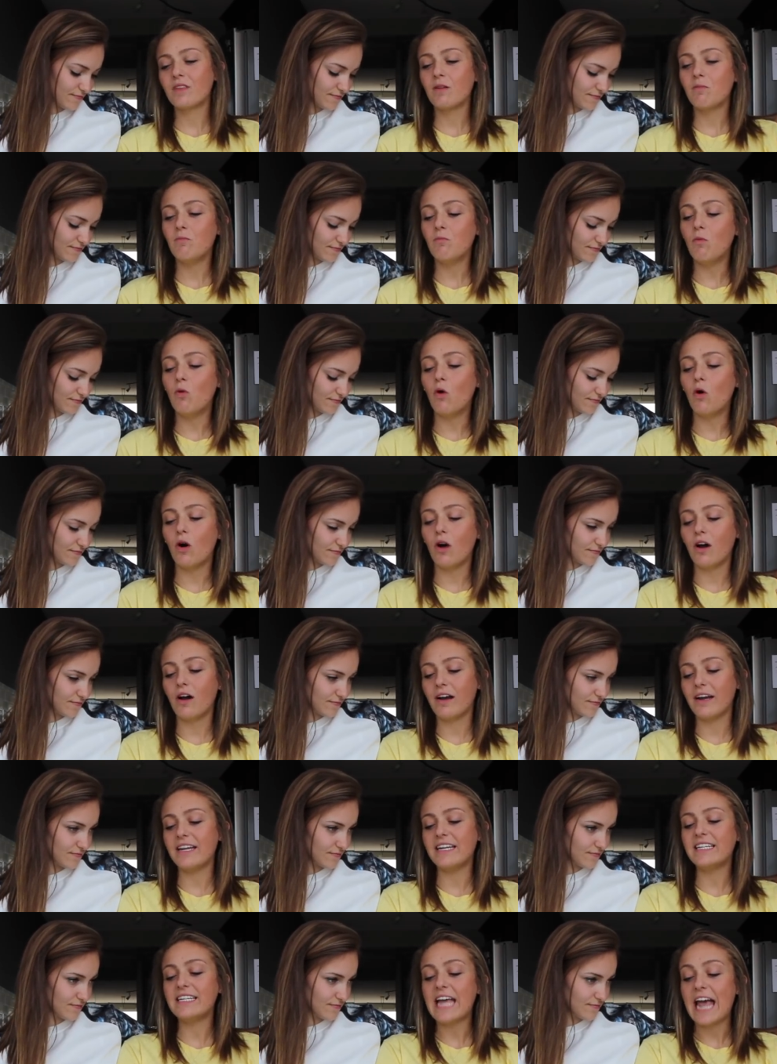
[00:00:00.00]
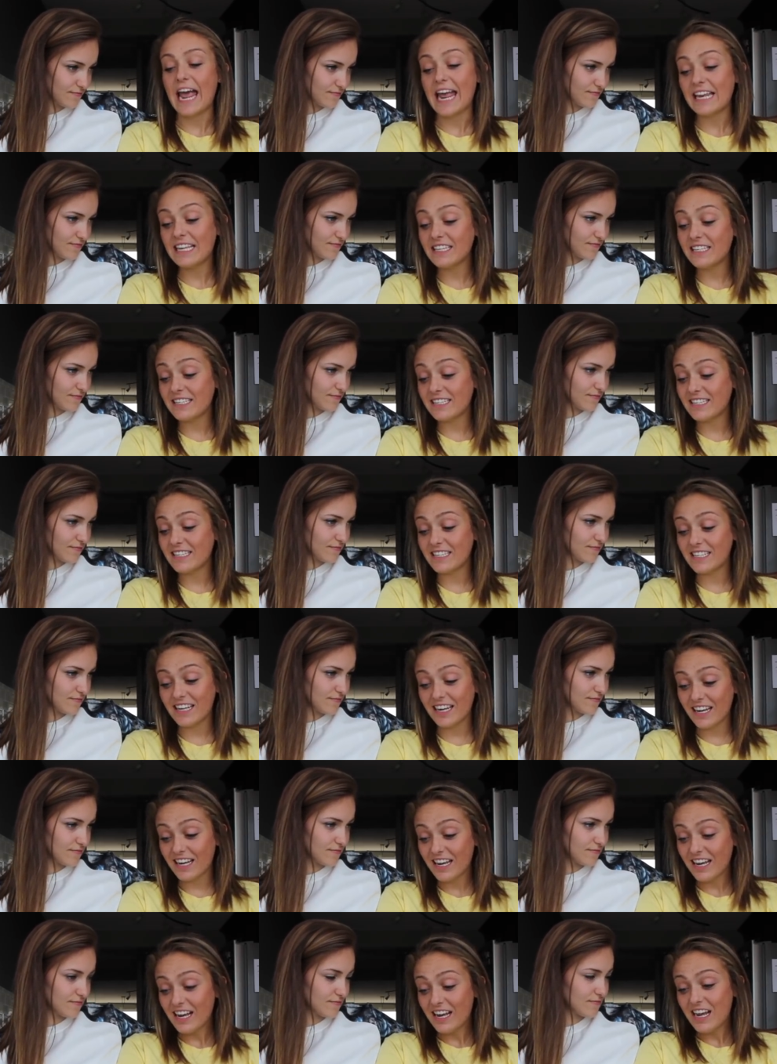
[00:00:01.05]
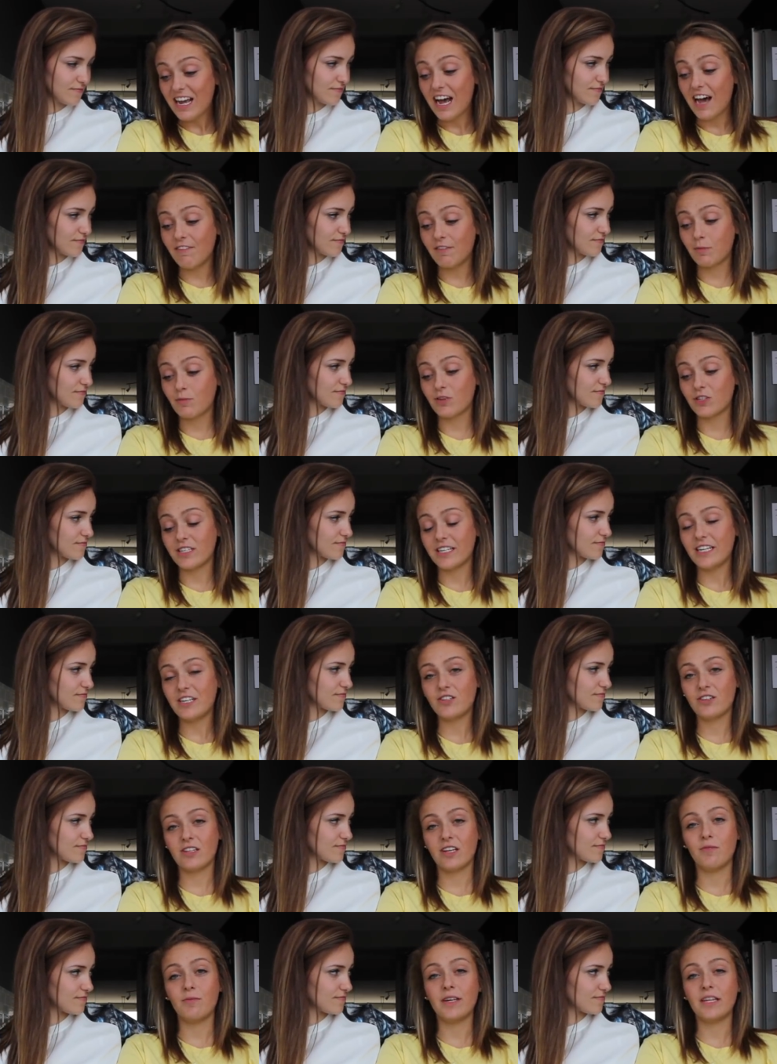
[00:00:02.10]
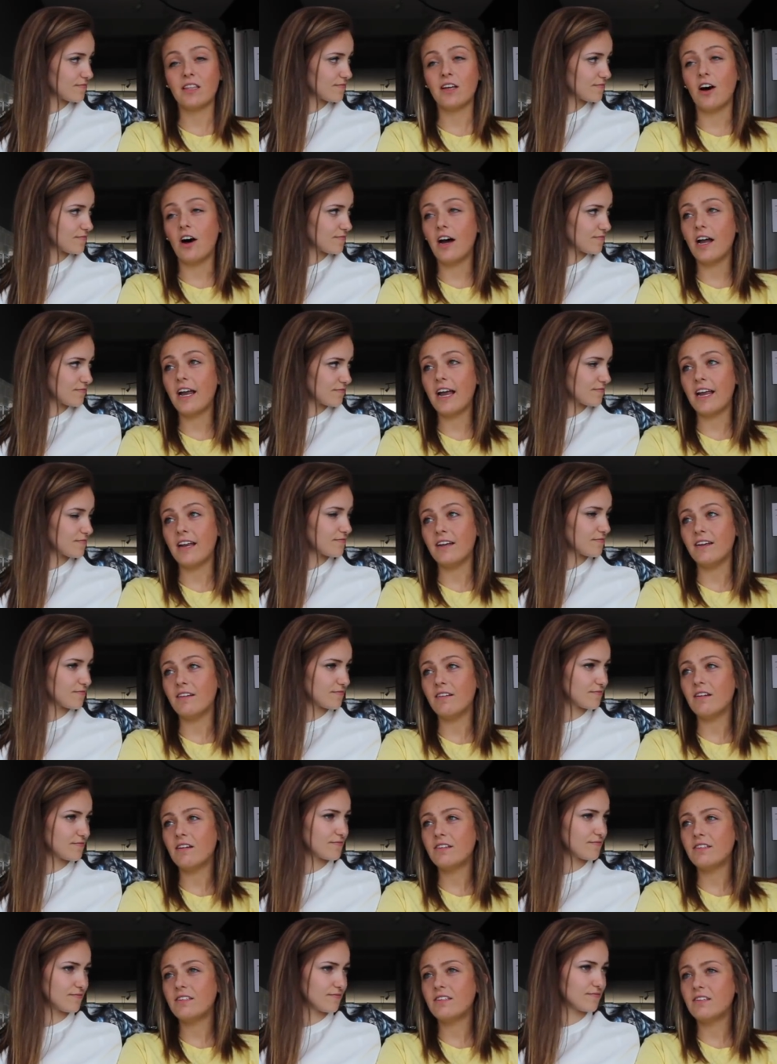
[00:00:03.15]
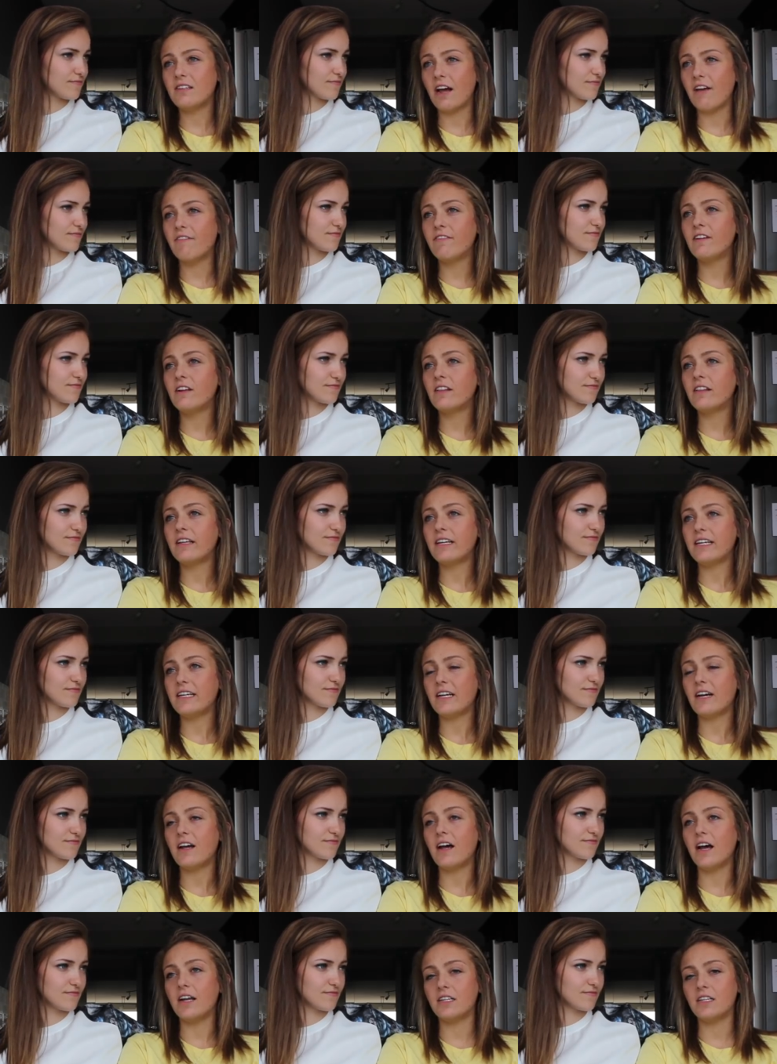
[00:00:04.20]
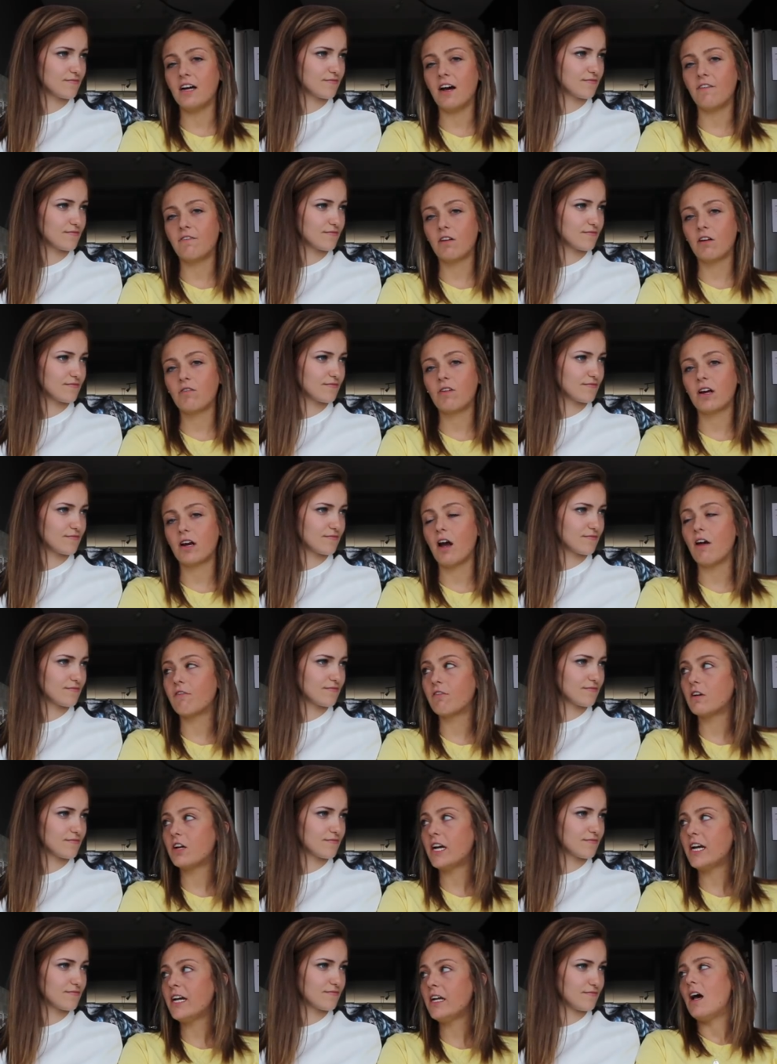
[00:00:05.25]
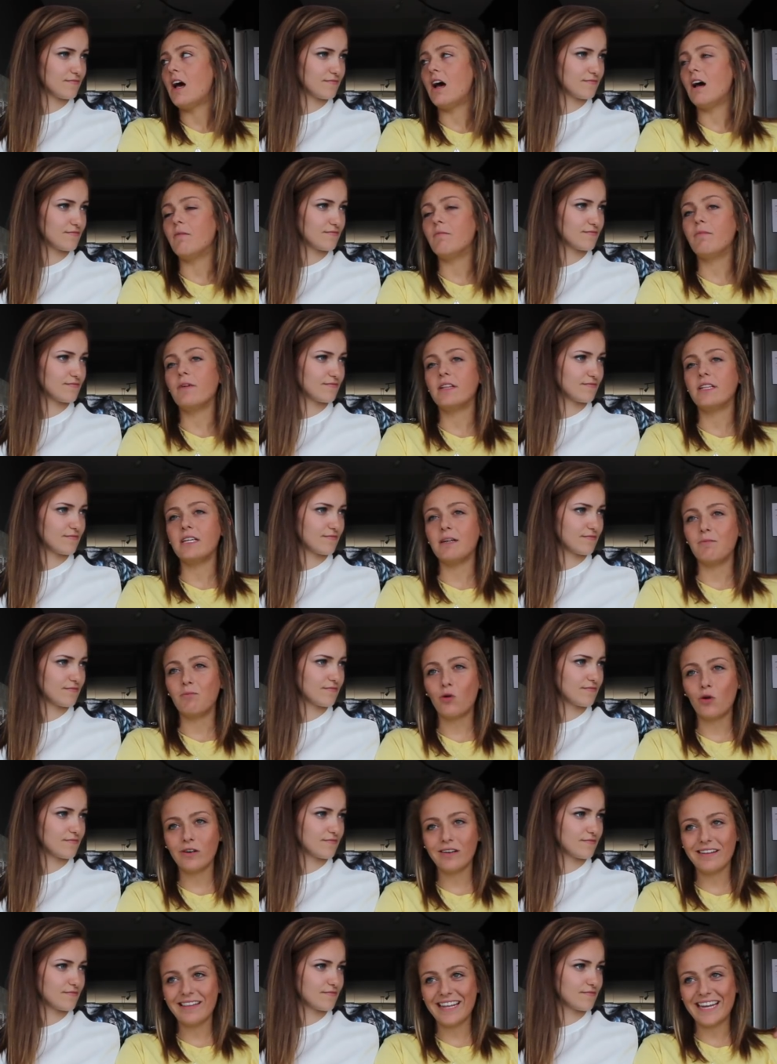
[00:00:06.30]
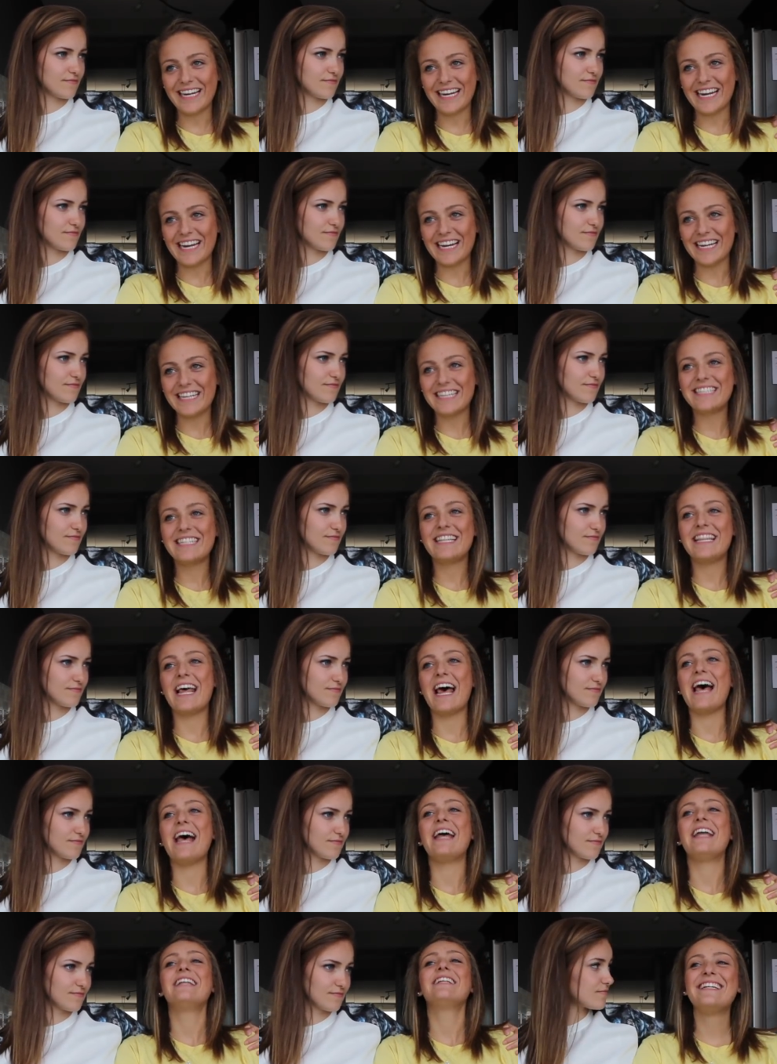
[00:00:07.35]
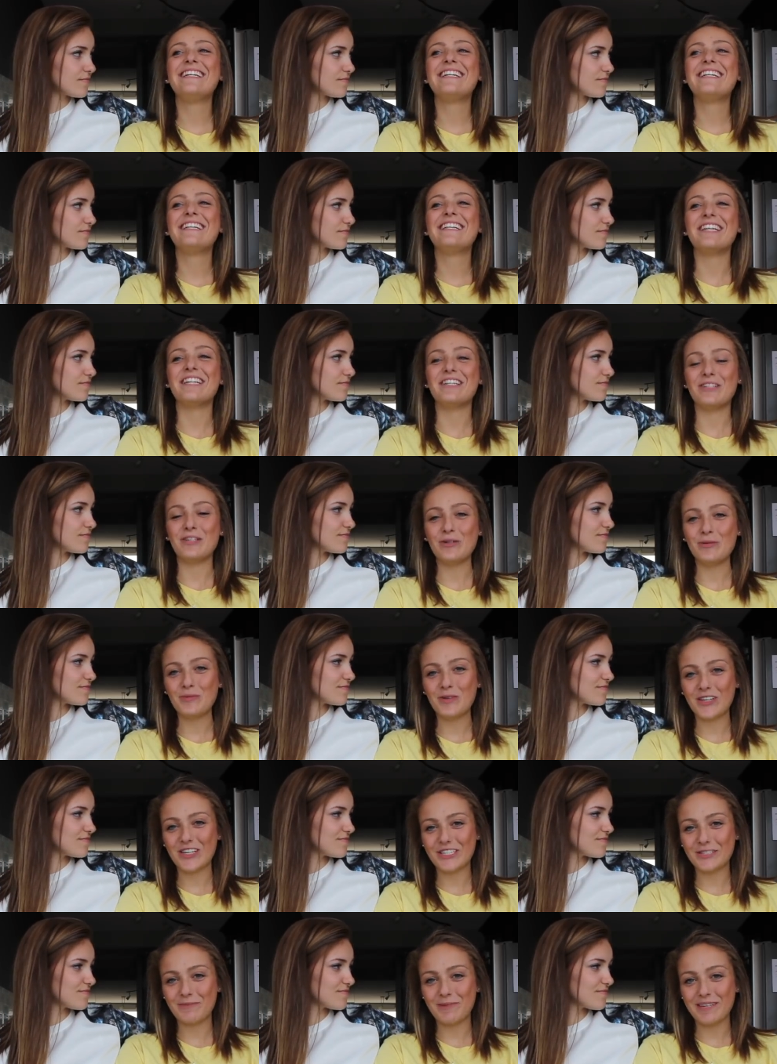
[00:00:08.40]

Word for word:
Speaker 1: more intense of a procedure than we thought and definitely a, a tougher recovery. Um, but the important thing is that the tumor is